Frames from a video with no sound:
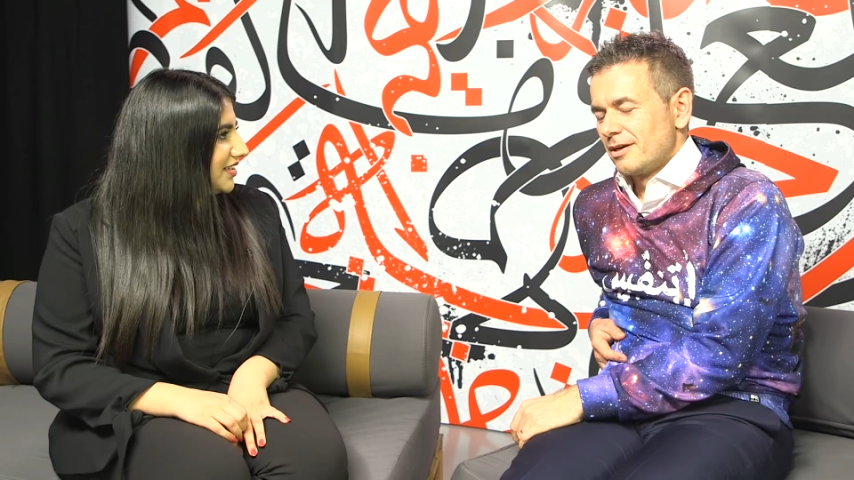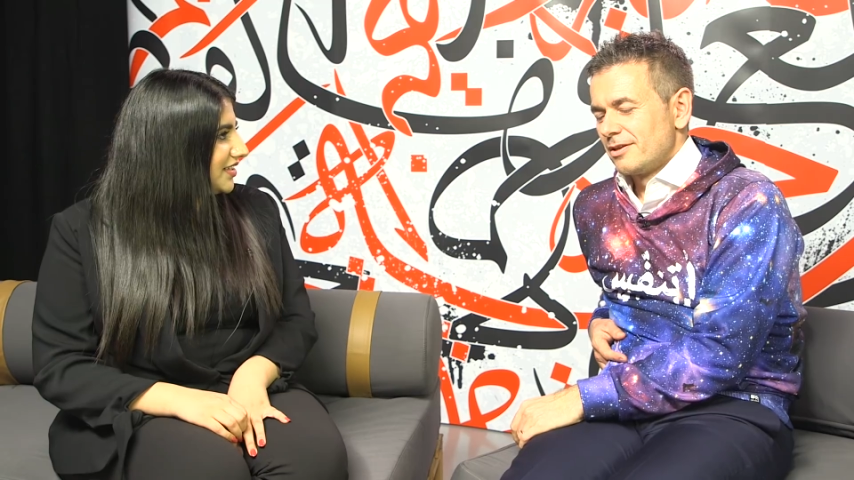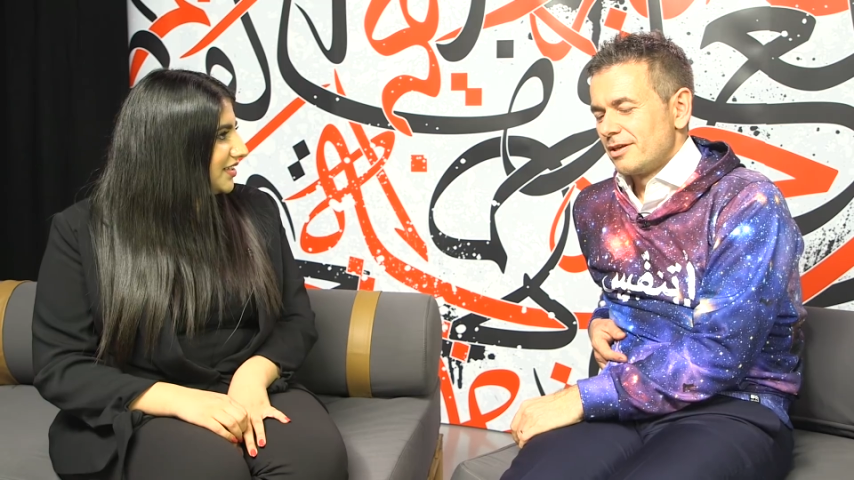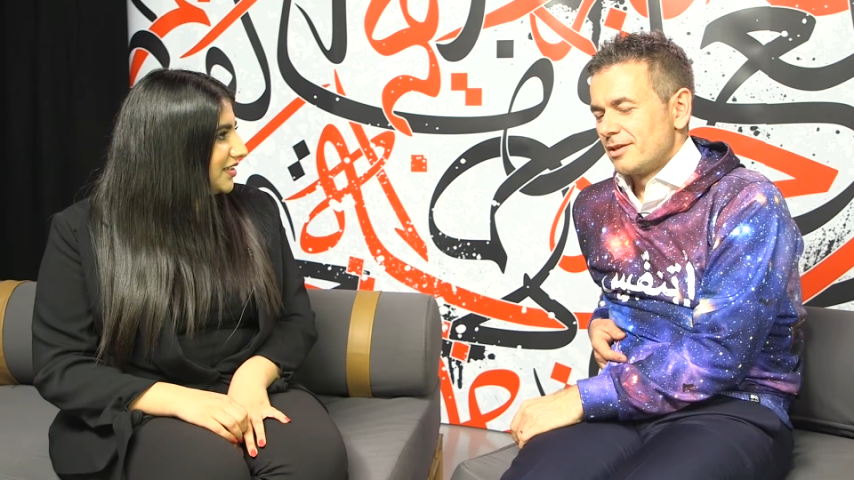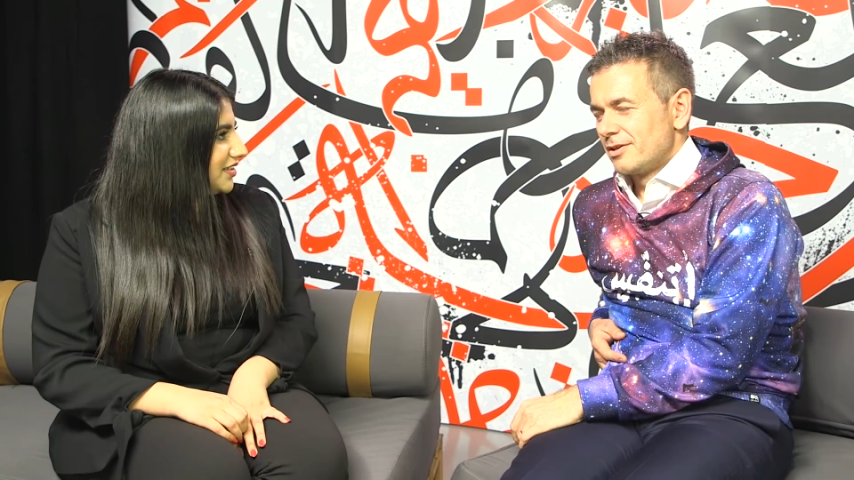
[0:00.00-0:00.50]

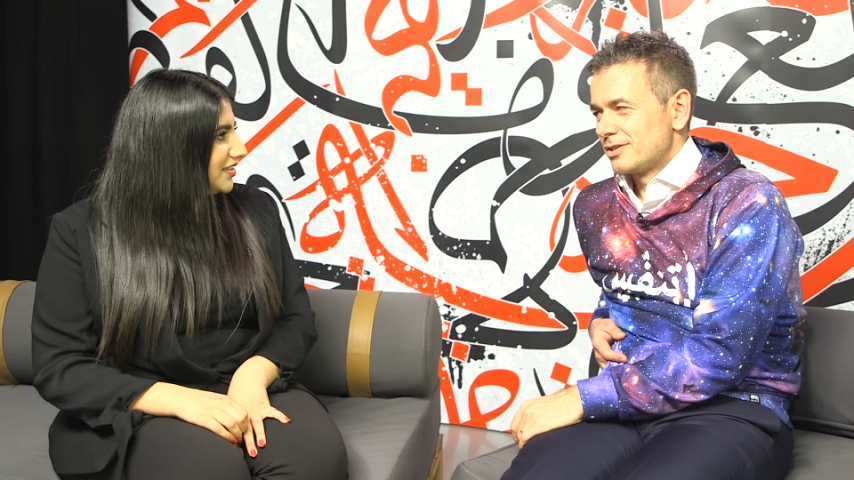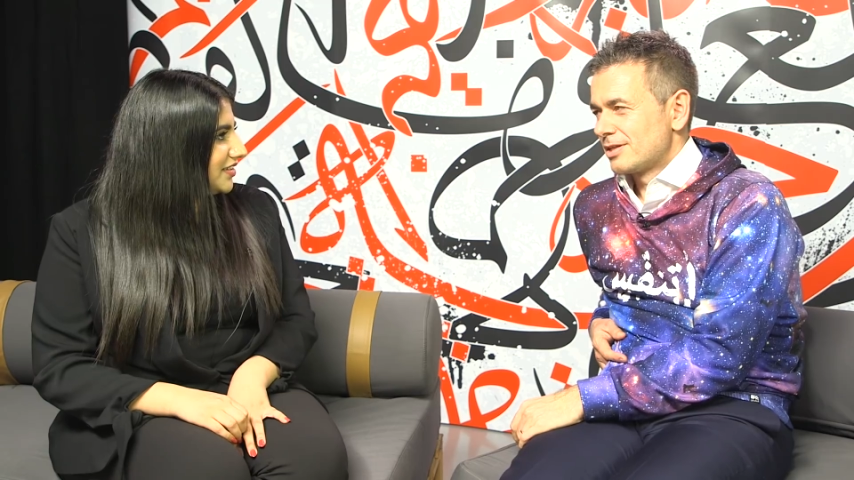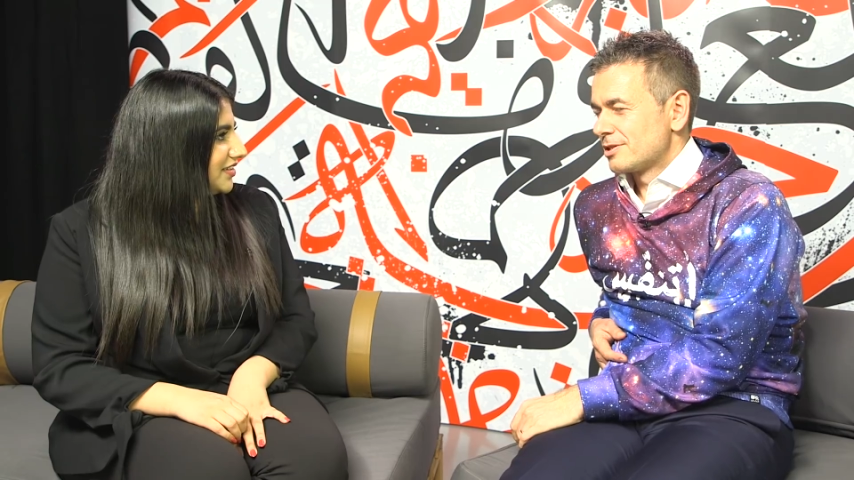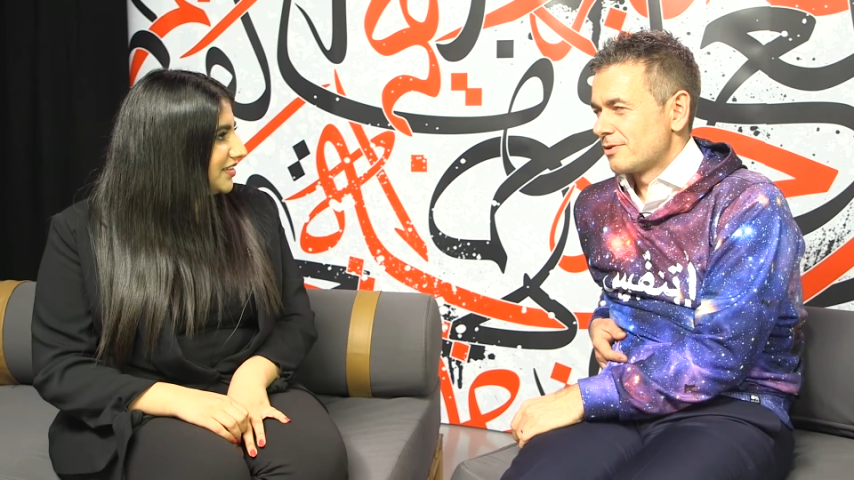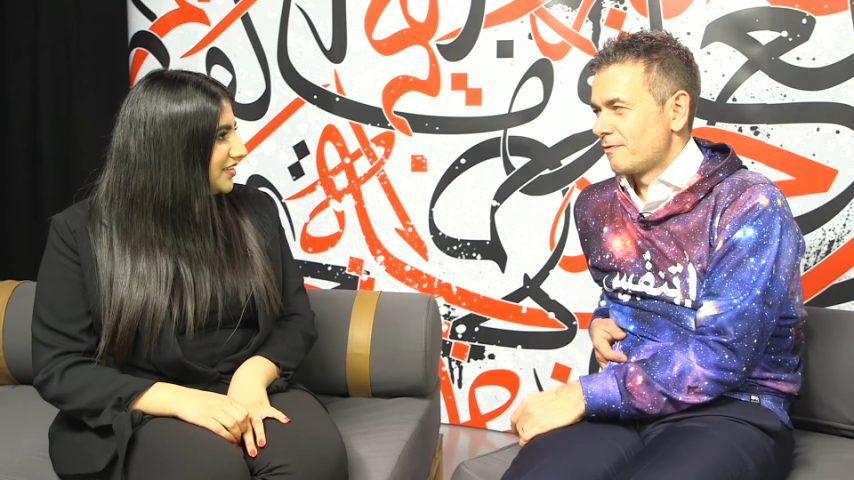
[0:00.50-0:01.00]
the
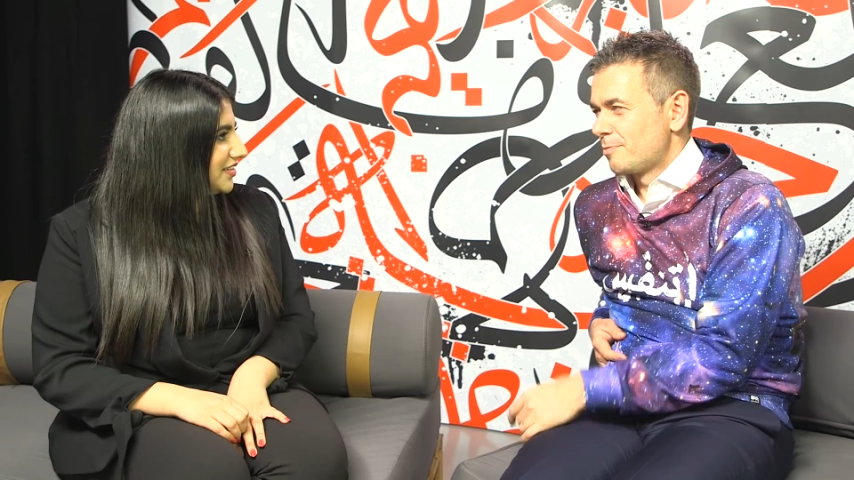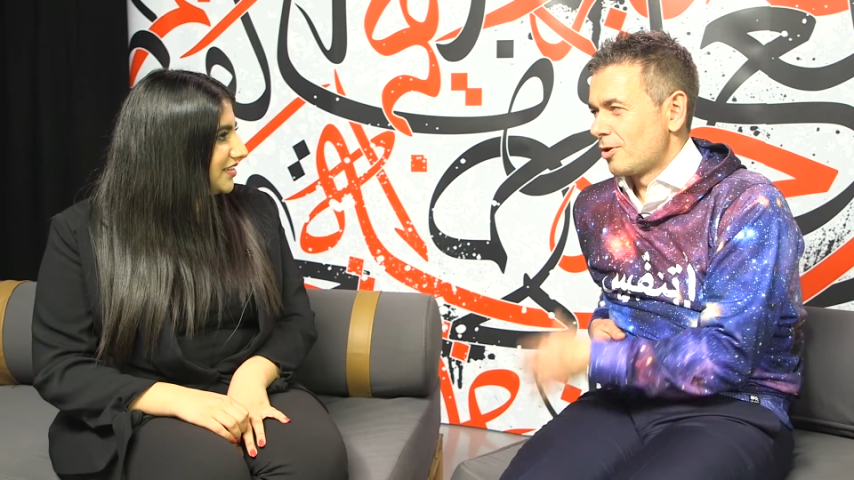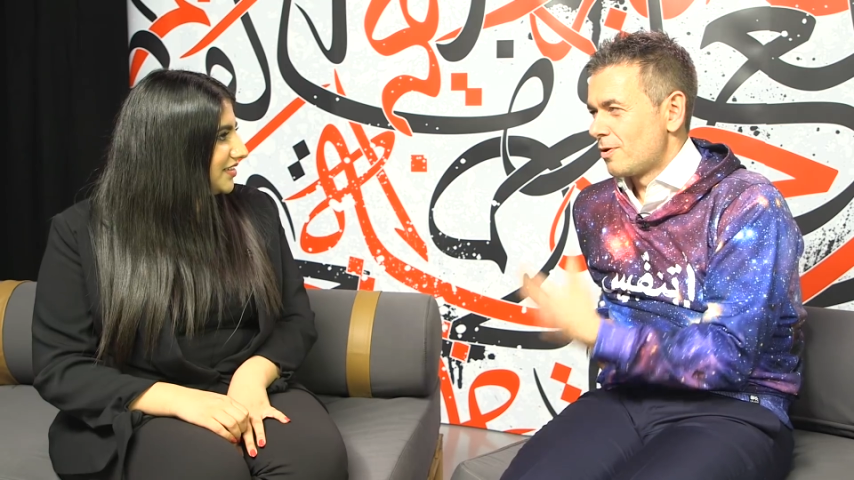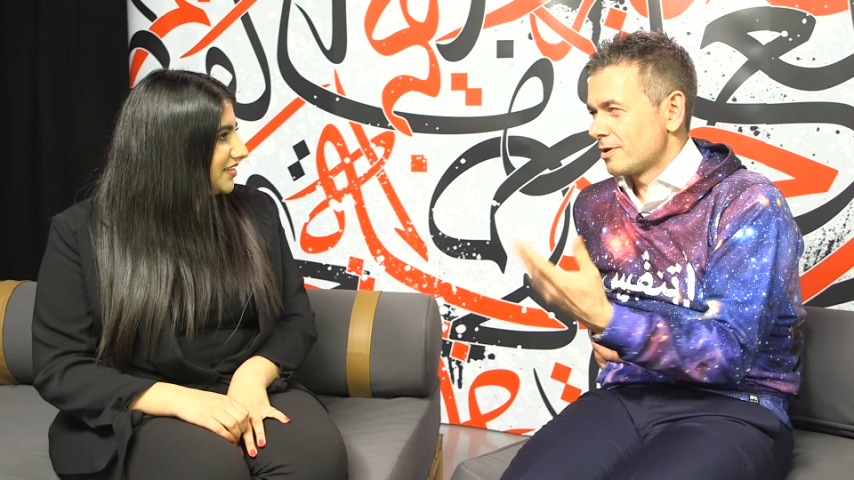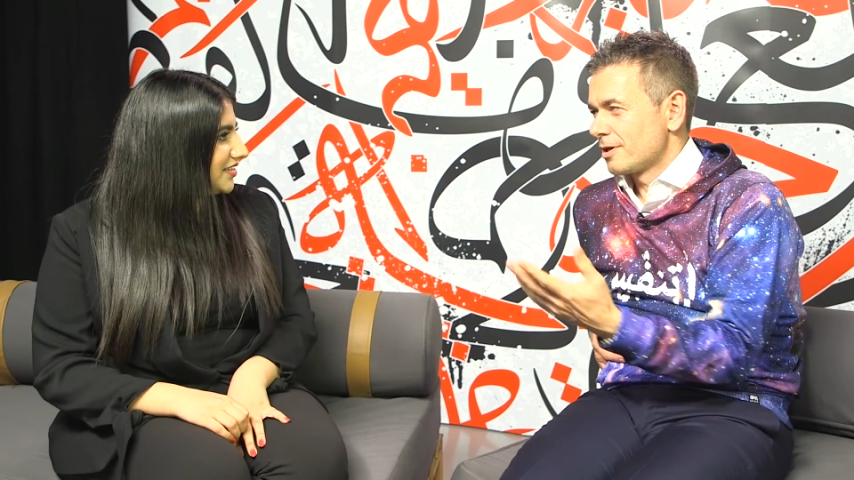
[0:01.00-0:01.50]
sense of
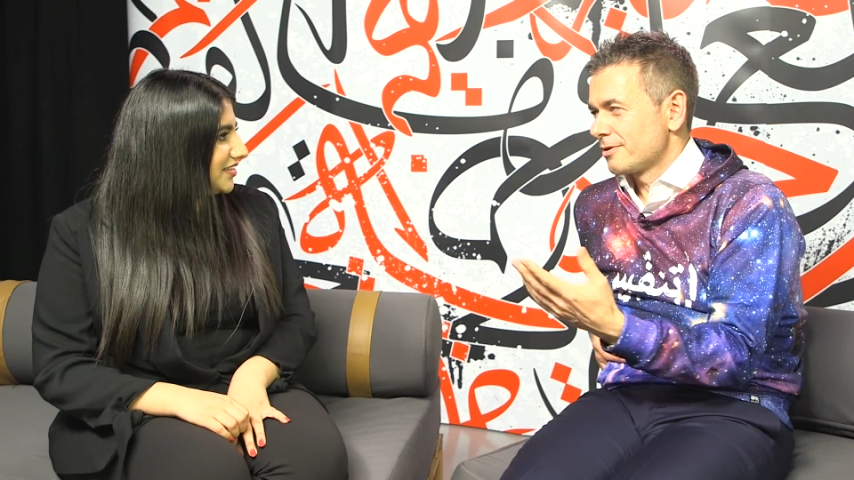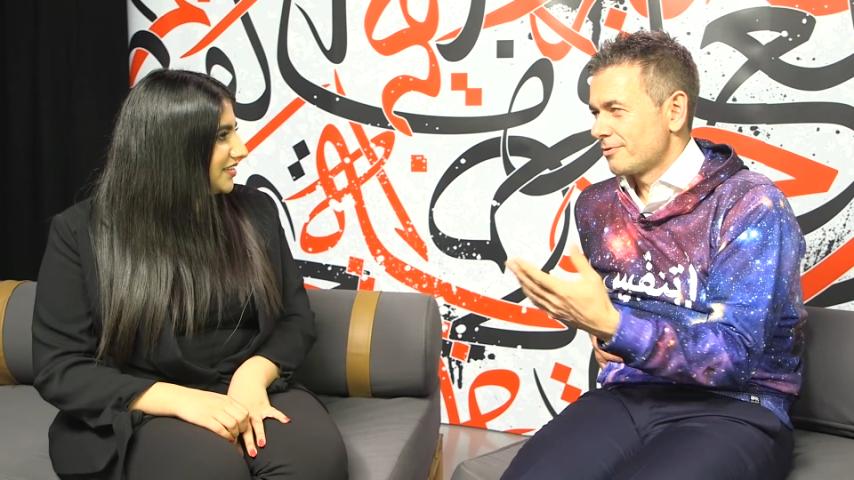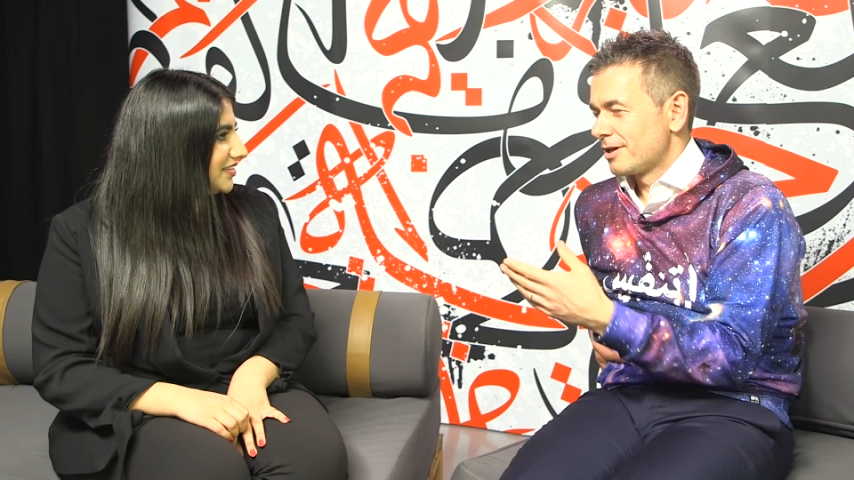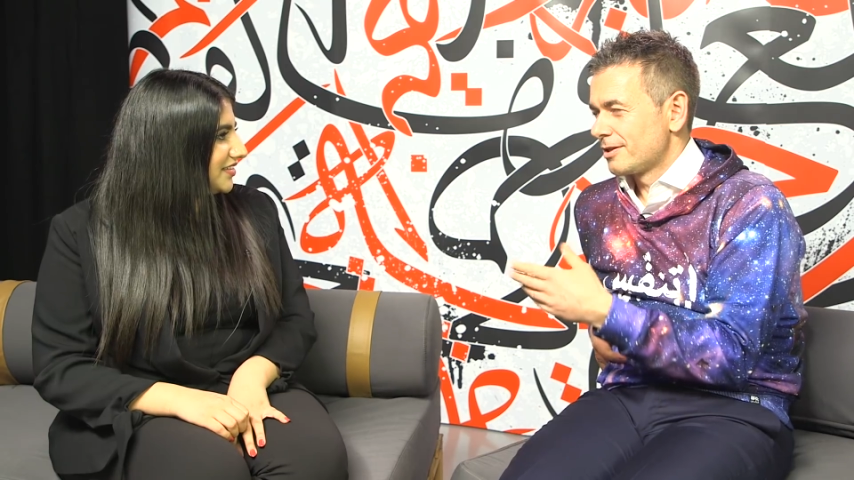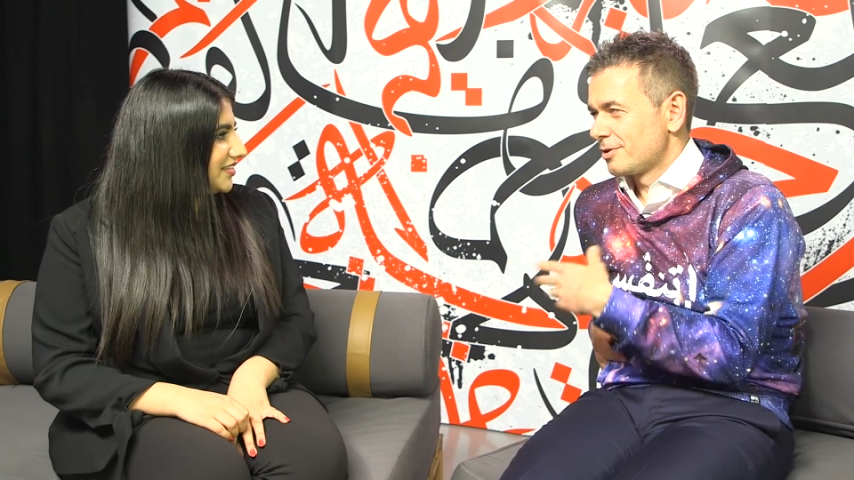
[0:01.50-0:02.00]
belonging, right?